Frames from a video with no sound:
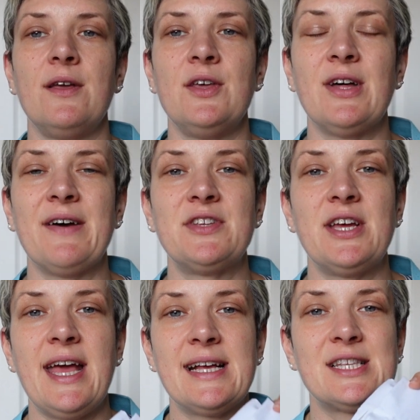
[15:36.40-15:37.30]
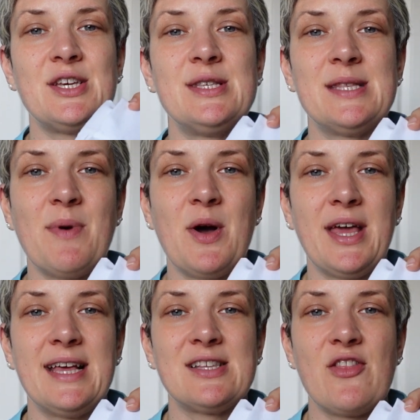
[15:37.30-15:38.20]
You'll have to excuse the
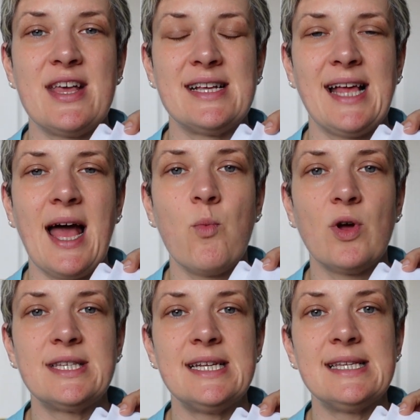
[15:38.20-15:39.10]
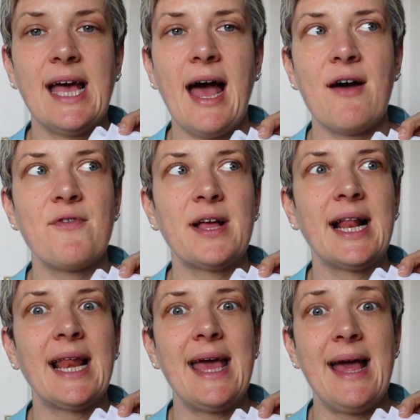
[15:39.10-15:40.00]
markings on this. I wanted to have
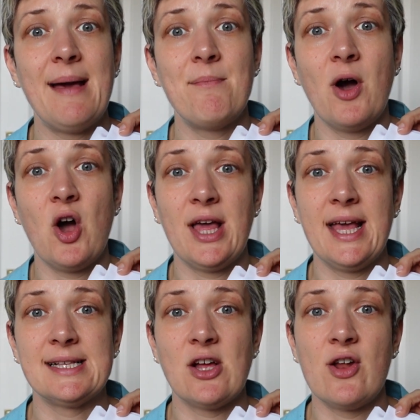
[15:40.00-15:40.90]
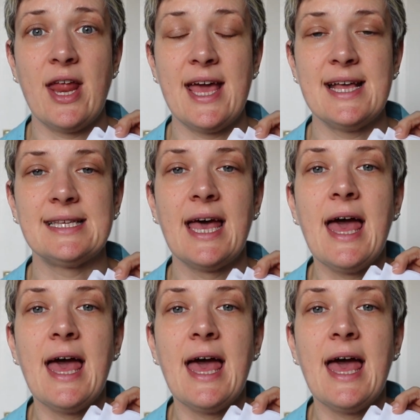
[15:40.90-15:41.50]
clear markings on it.